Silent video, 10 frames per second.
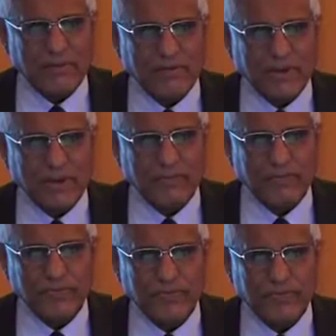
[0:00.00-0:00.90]
of the
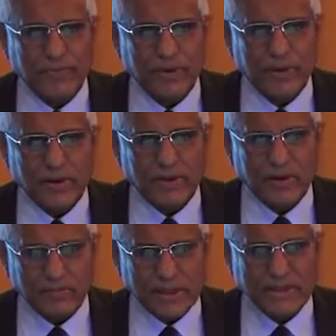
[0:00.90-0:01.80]

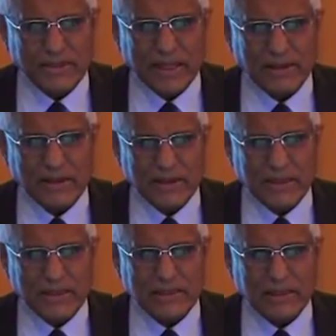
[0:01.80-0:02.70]
myths that
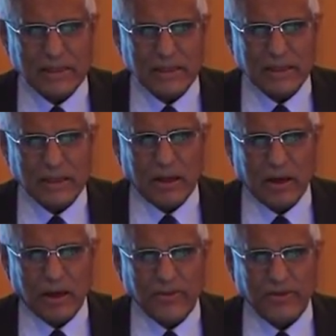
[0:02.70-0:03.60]
exist
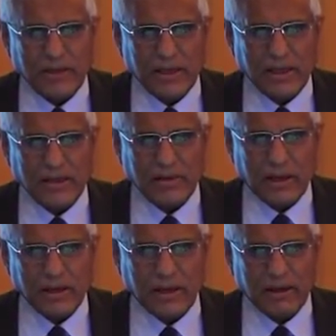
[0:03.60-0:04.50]
on the
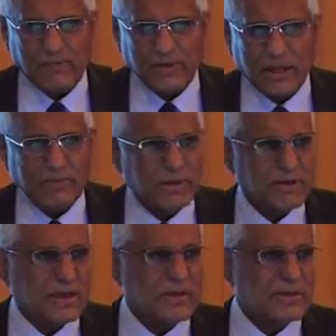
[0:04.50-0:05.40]
Indo-Lanka FTA, because
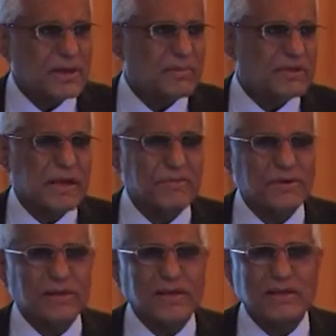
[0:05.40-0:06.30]
there's the general
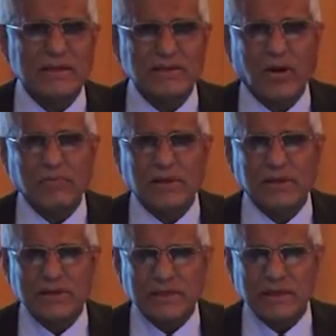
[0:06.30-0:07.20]
perception that this has not been
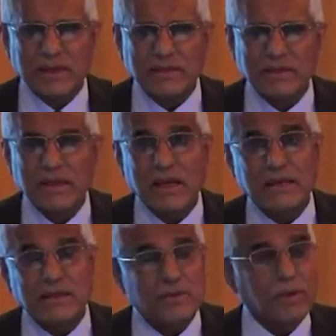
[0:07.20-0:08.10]
a success.
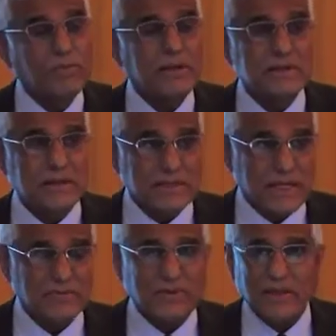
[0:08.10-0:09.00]
It has not been as
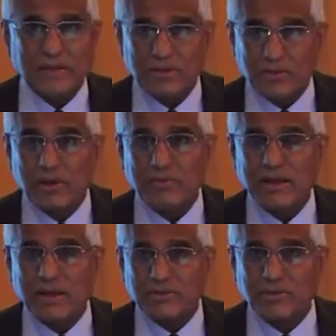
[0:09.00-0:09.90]
successful as it could have
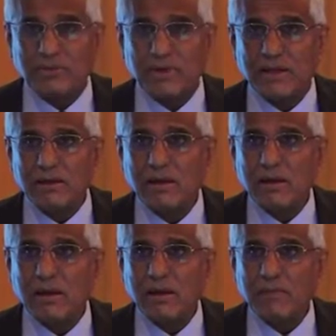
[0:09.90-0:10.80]
been and should have been,
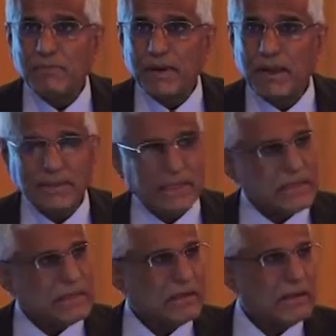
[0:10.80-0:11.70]
but I think